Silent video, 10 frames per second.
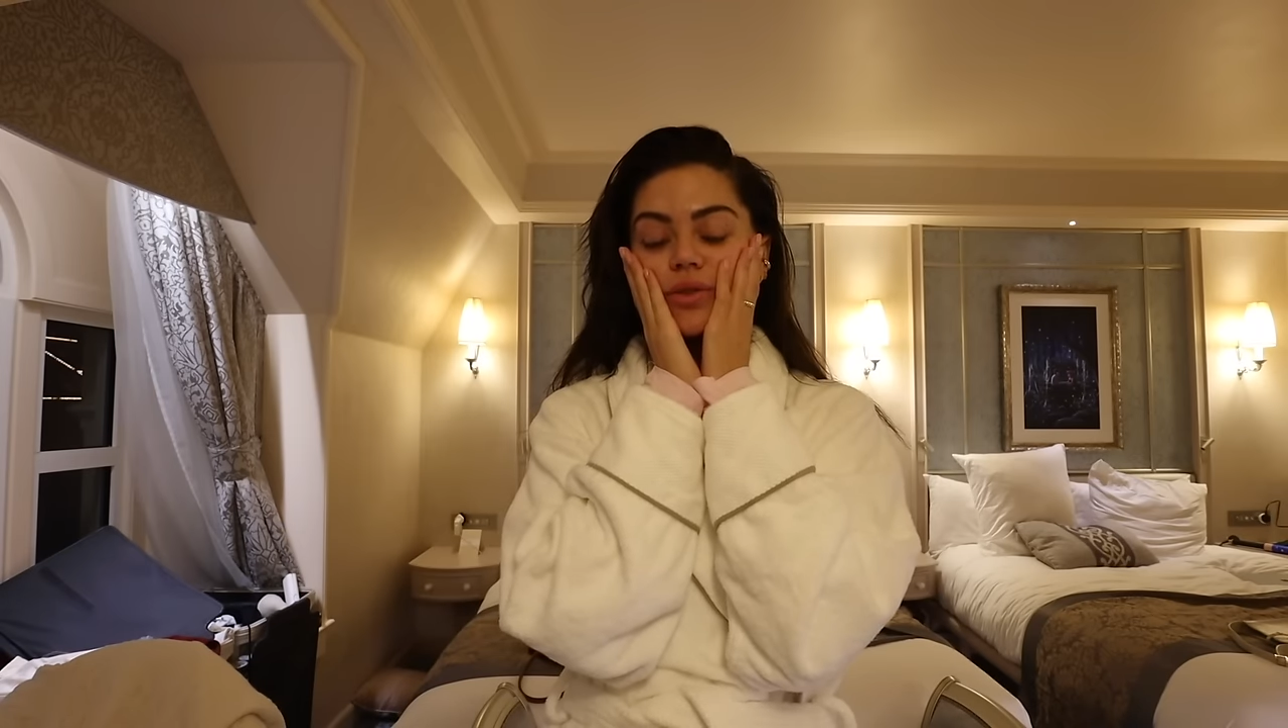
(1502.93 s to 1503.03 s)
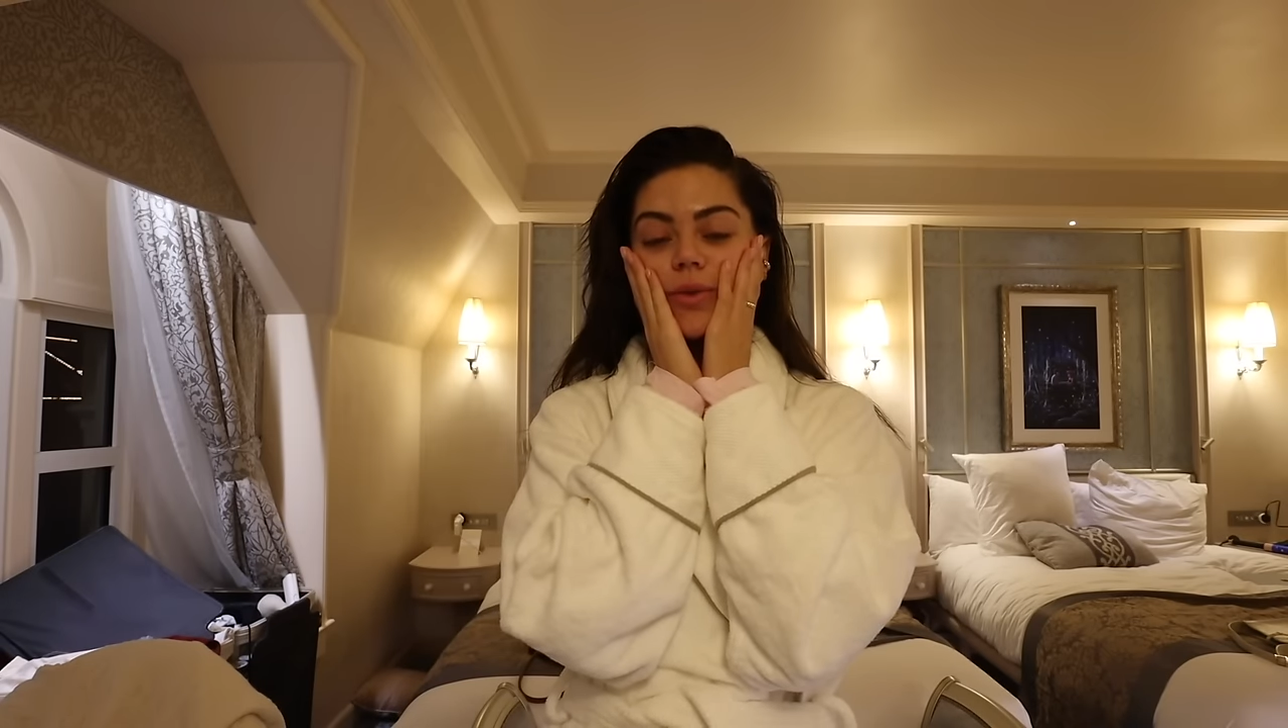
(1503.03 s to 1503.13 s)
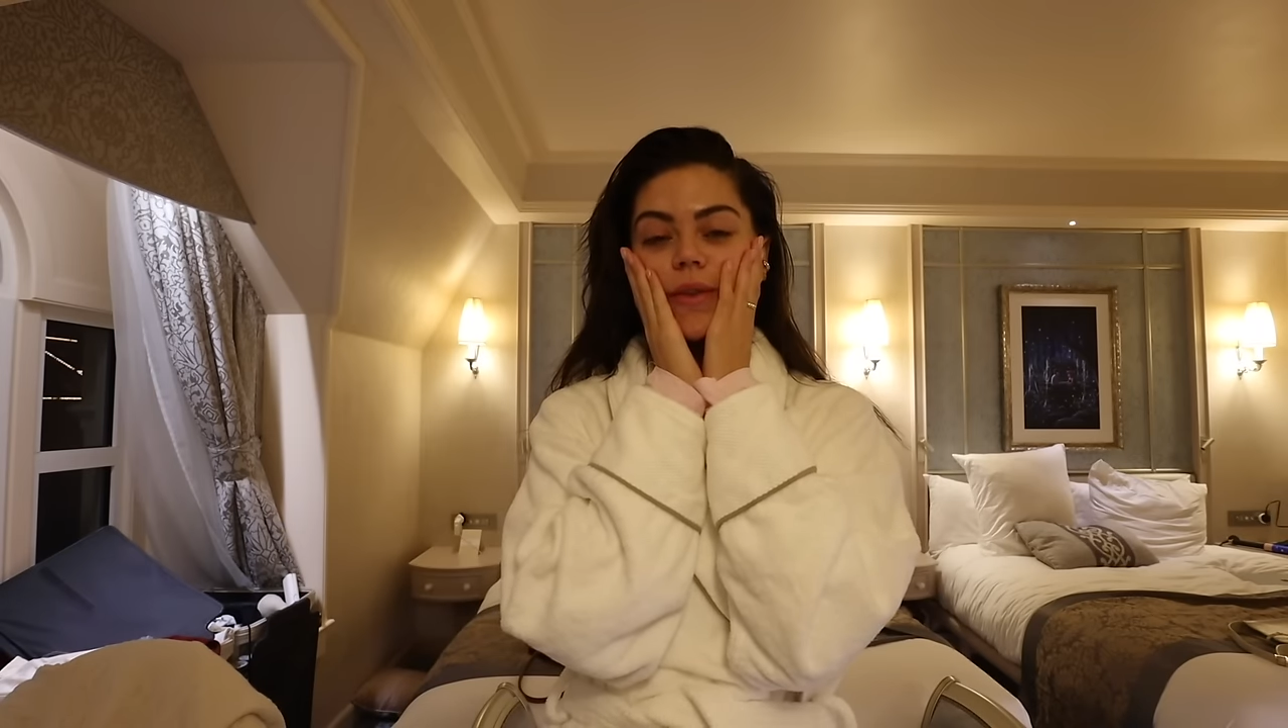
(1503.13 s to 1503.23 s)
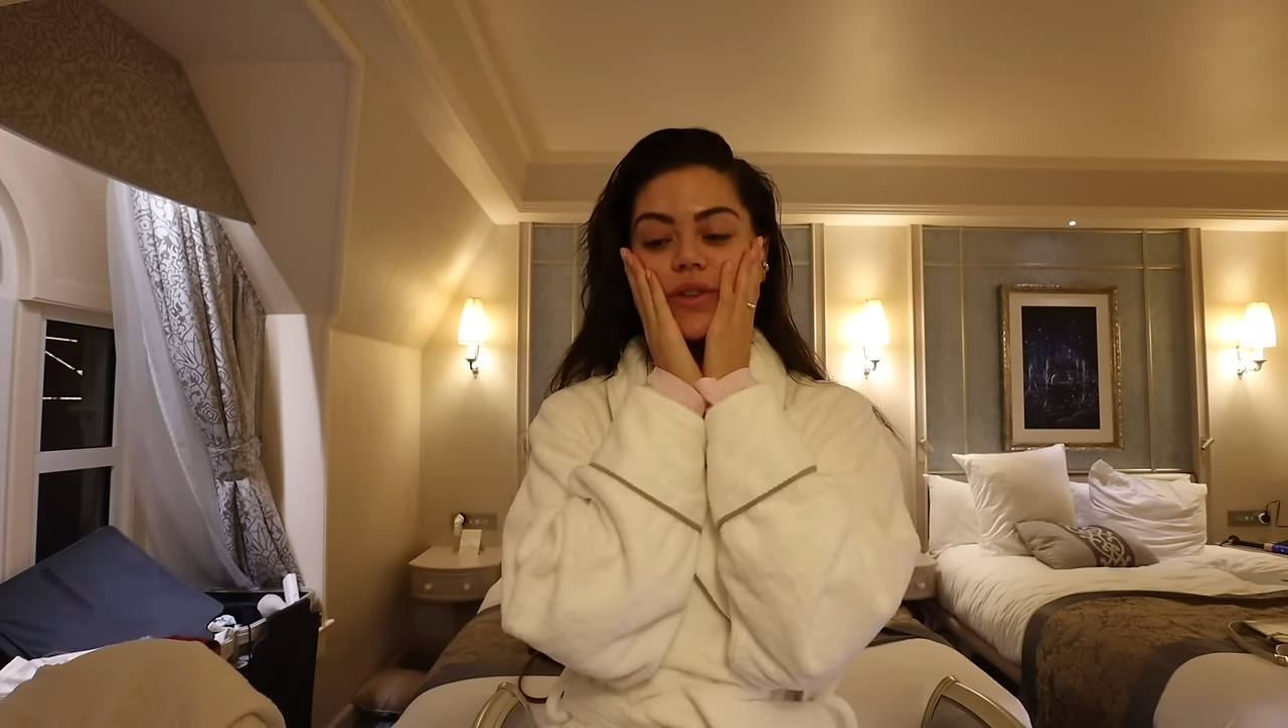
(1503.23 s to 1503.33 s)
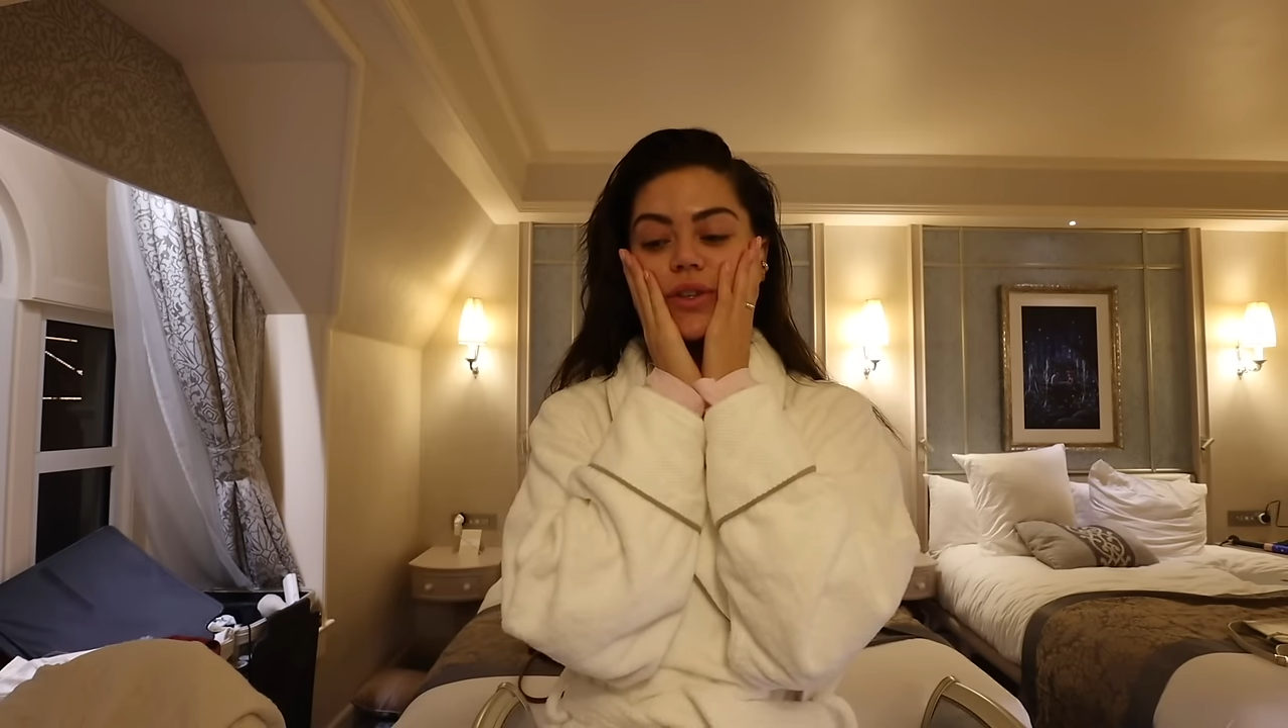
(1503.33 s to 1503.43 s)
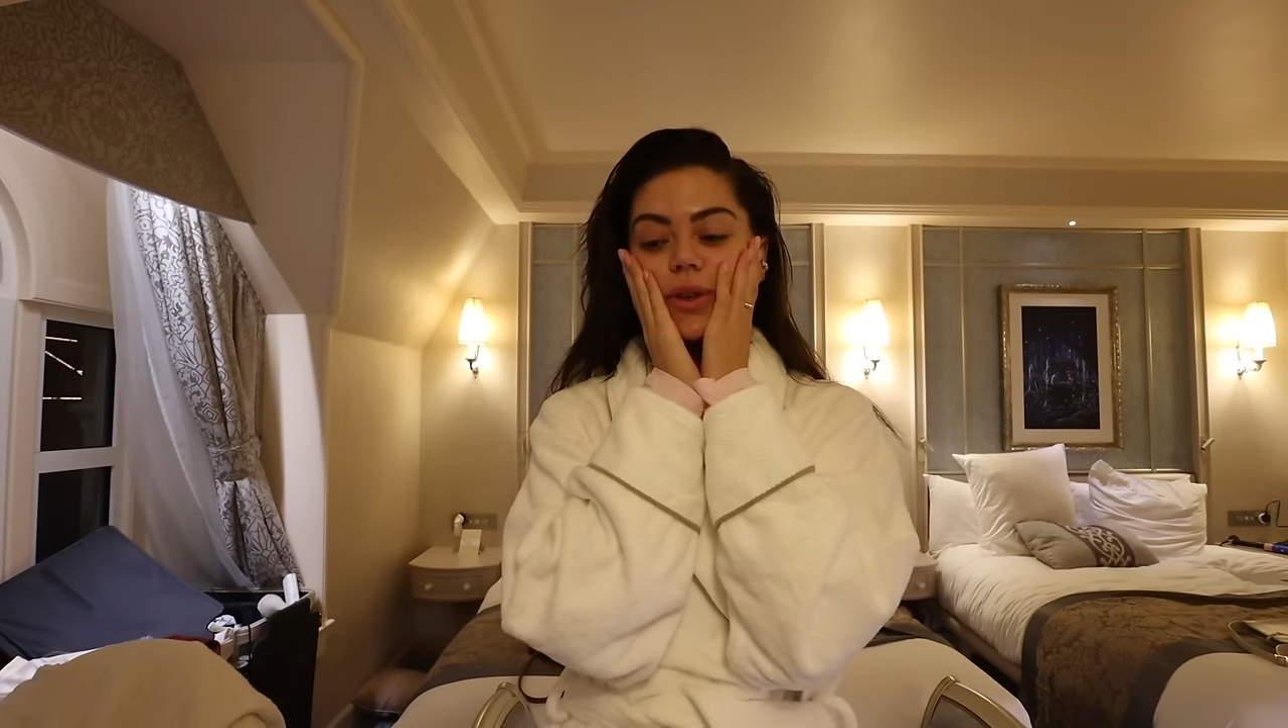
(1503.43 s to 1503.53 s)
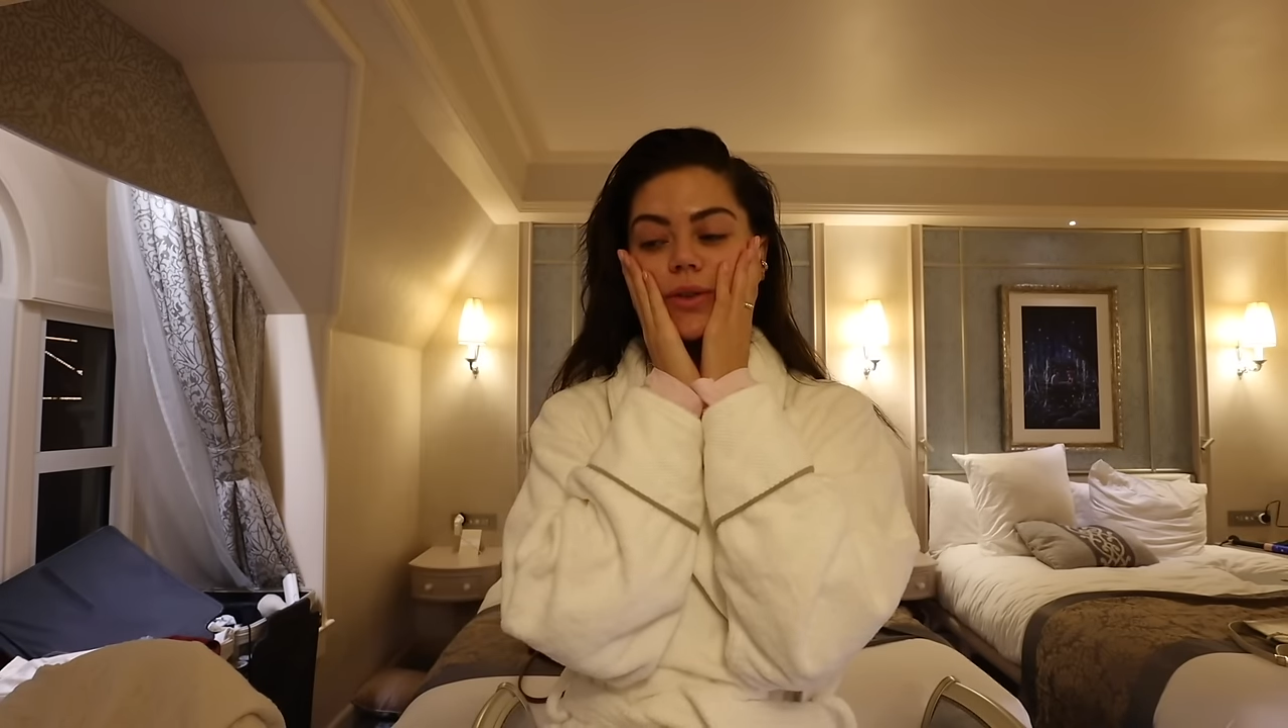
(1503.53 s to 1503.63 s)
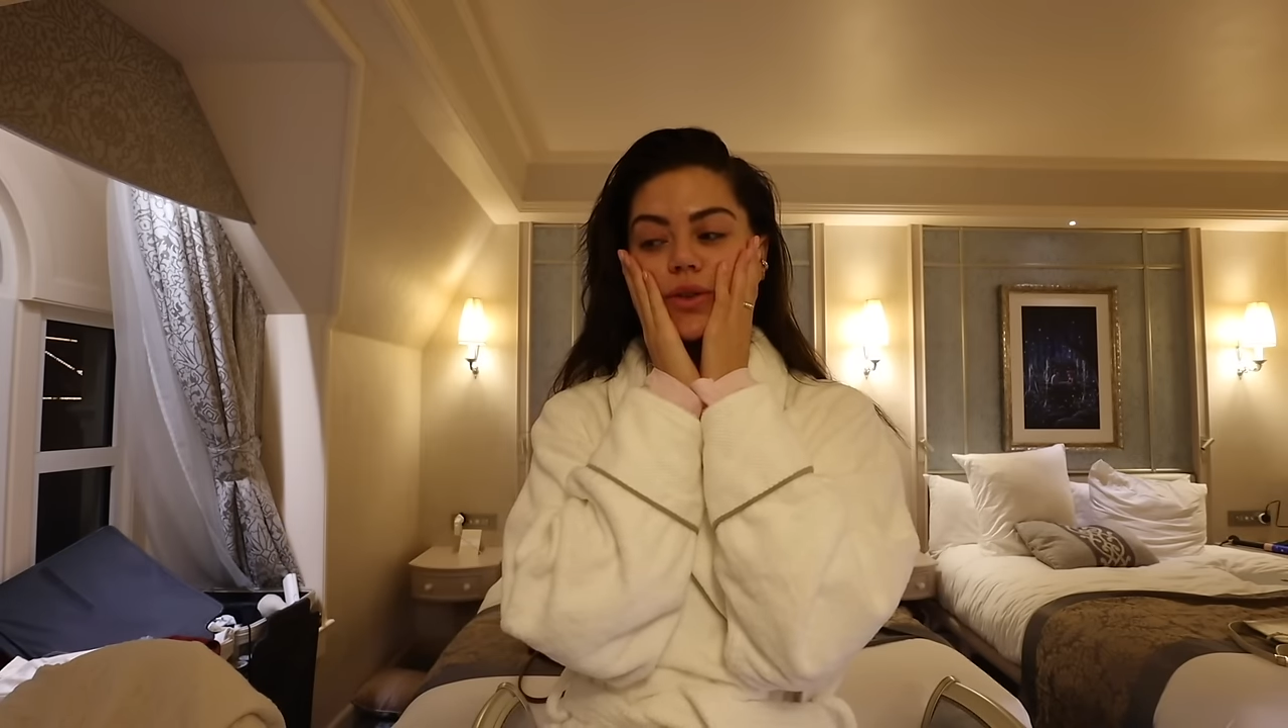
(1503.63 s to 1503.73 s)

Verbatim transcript: so I've just lost